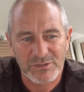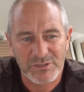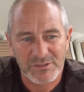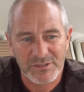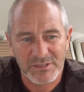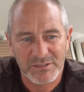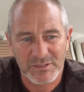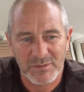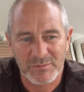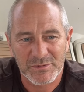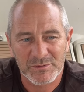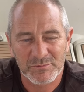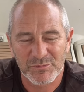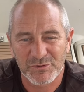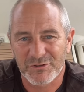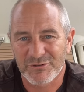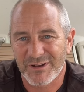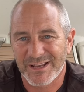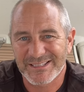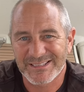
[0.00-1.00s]
she thinks I'm just
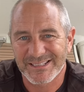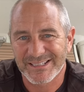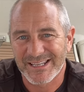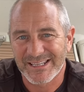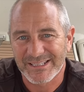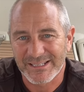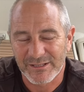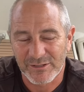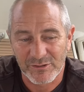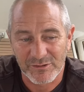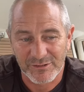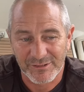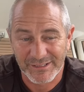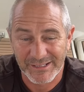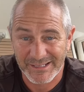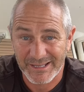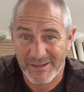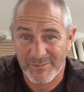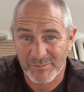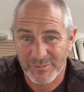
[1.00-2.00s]
procrastinating a lot, and
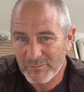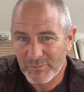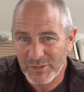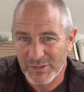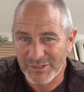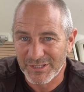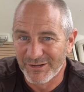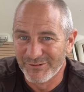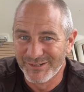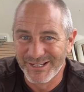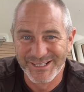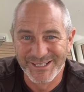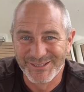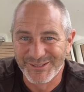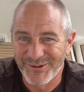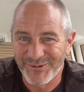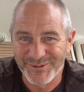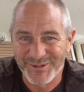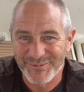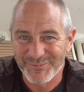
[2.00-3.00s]
I am, because I really
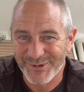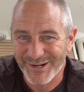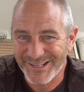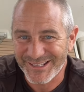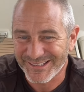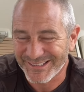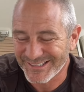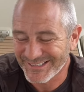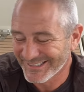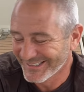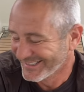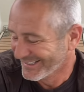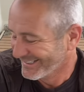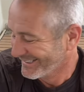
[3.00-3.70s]
don't want to break this.